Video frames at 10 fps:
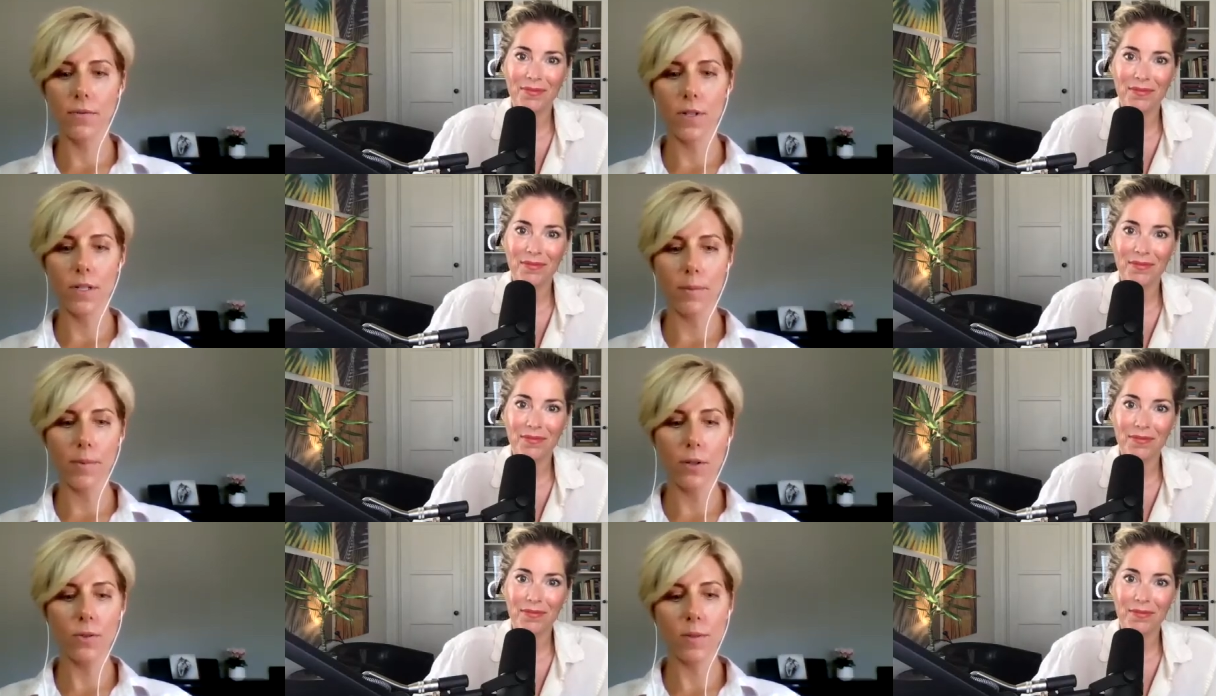Speaker 1: for someone
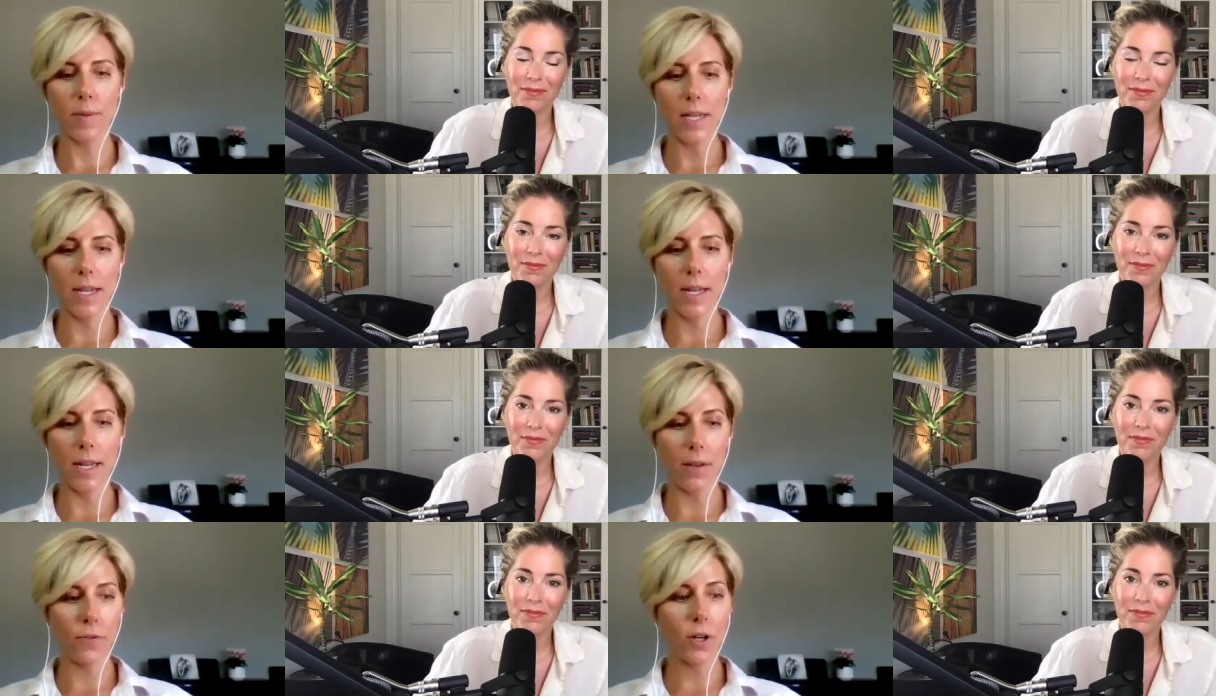who's been eating,
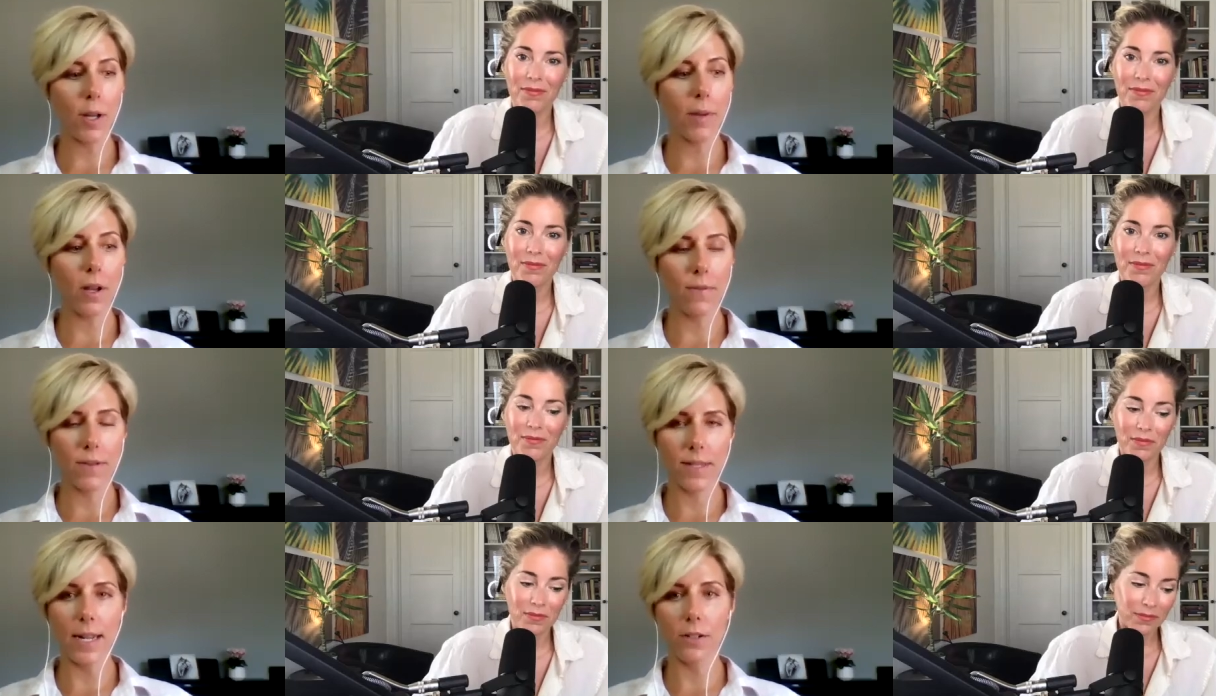if you're coming off a
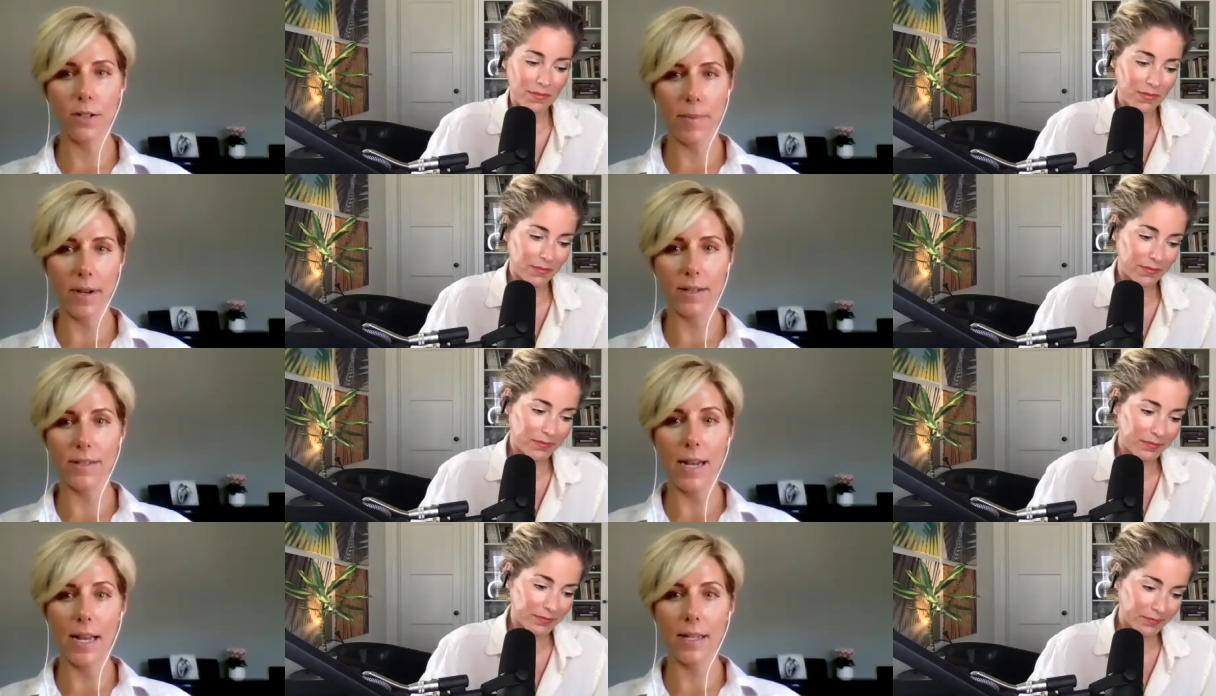standard American
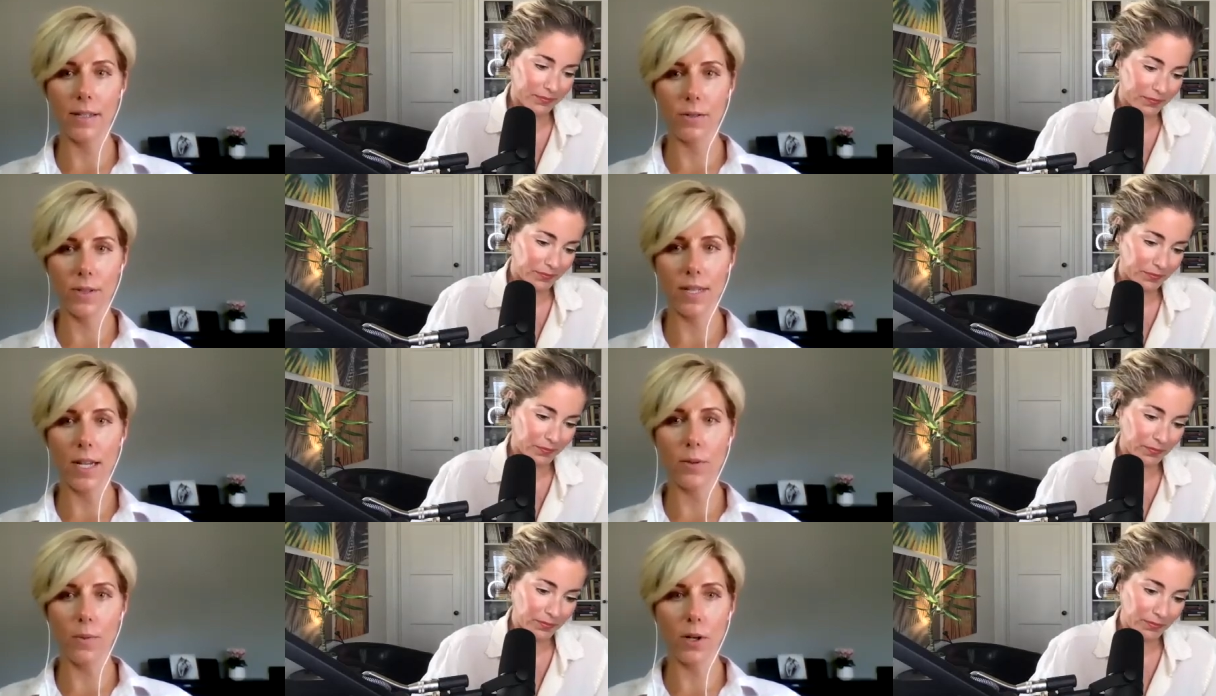diet and you decide
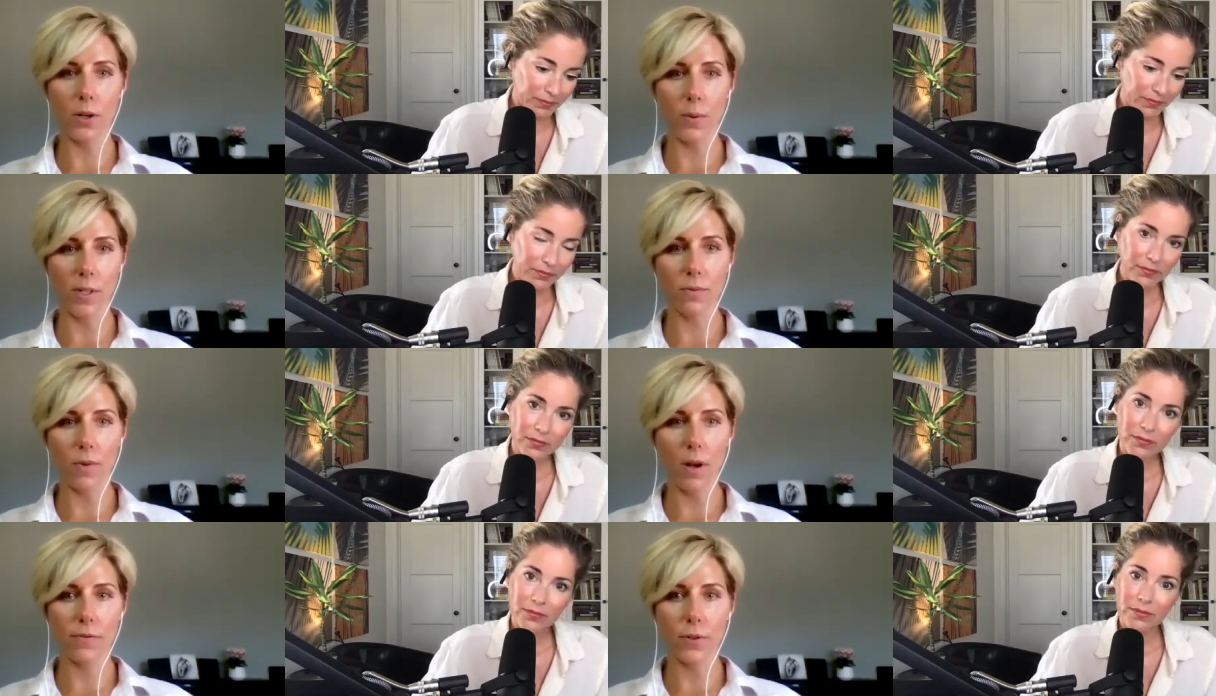you want to go into raw
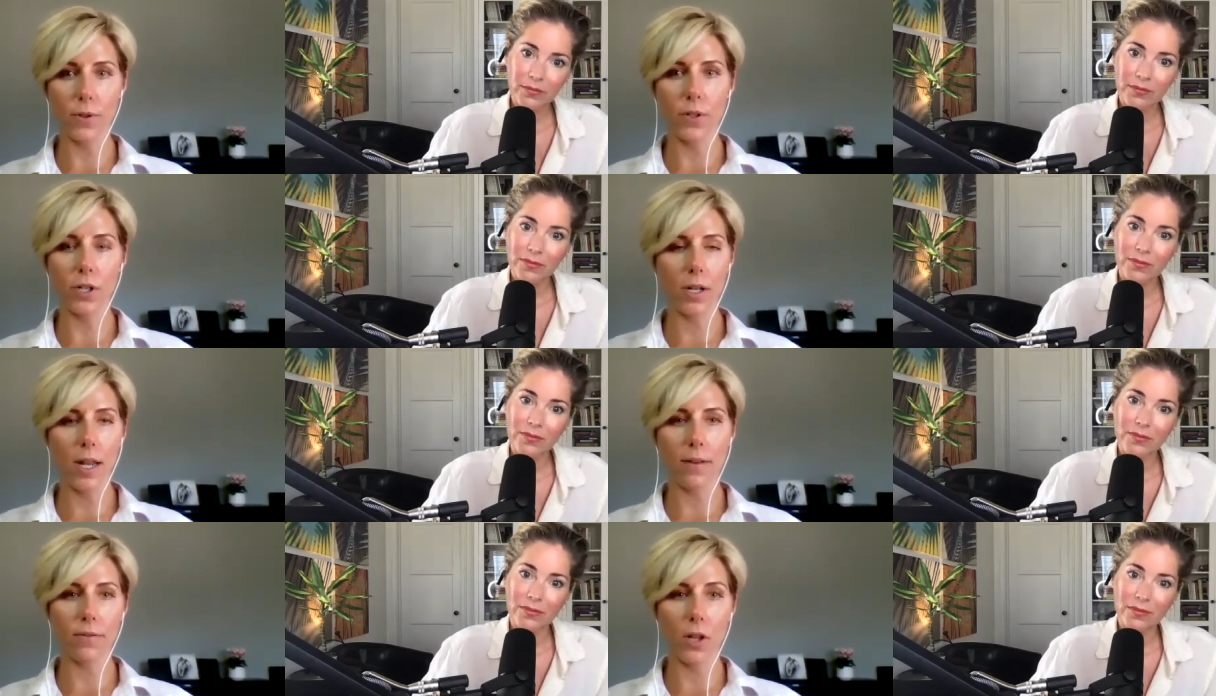food, you're going to
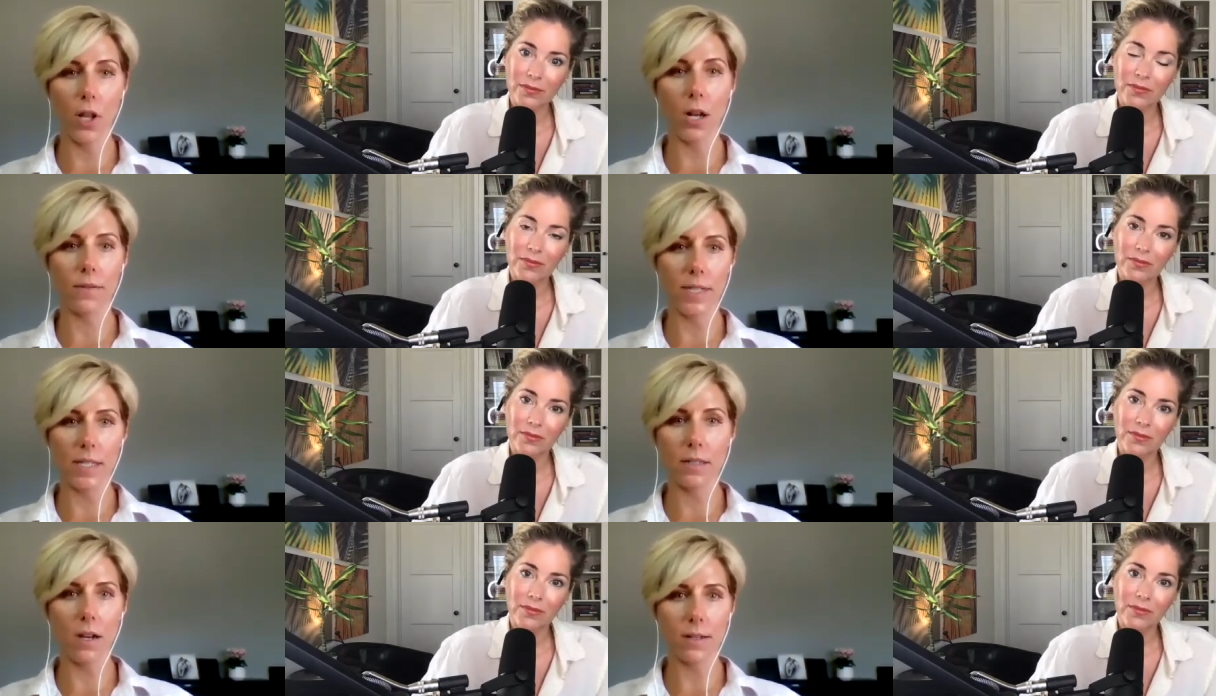have a lot of
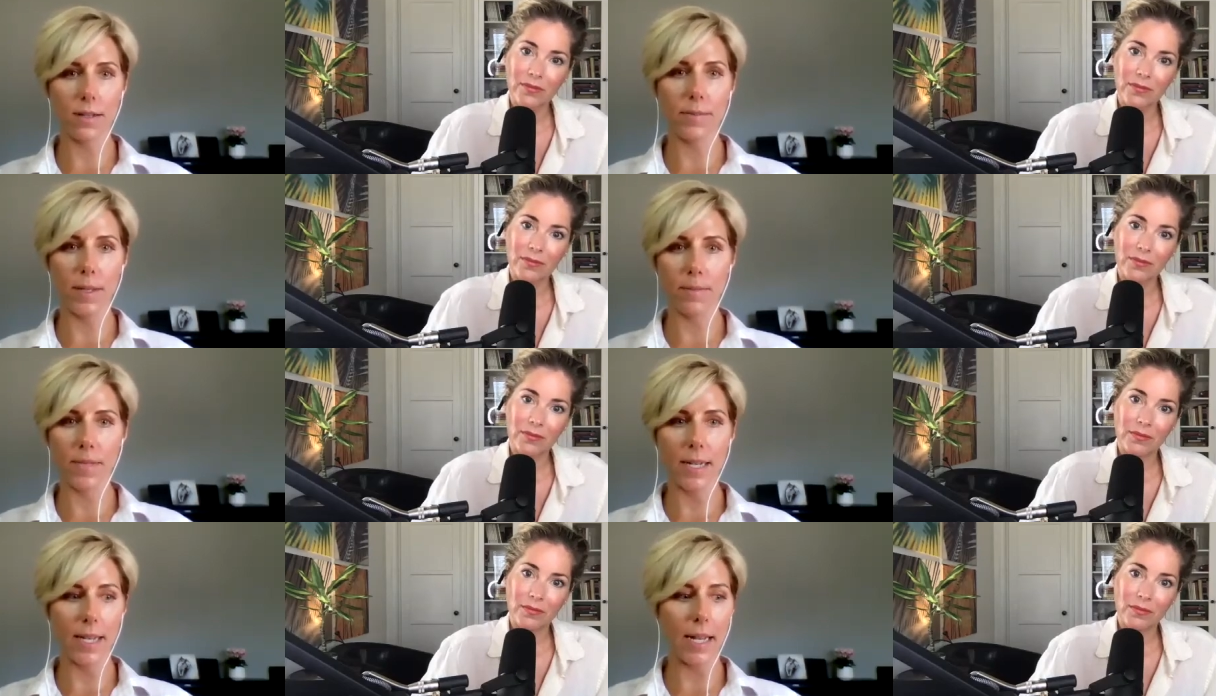detox symptoms. And
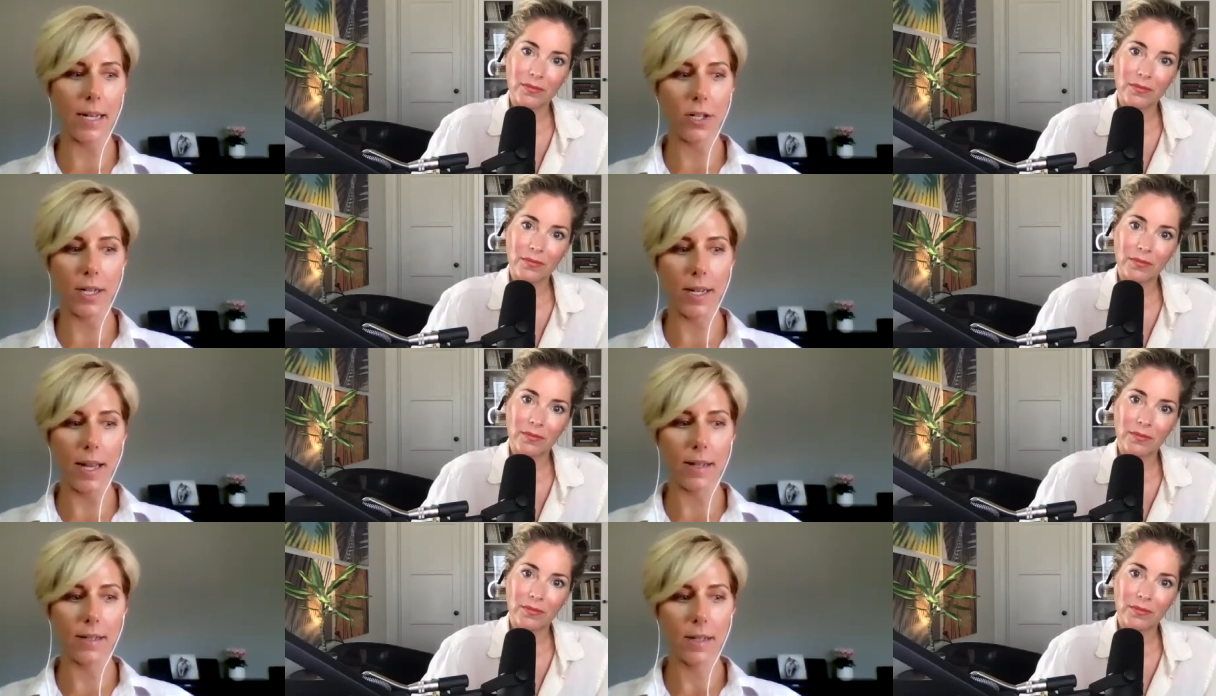again, you're going to get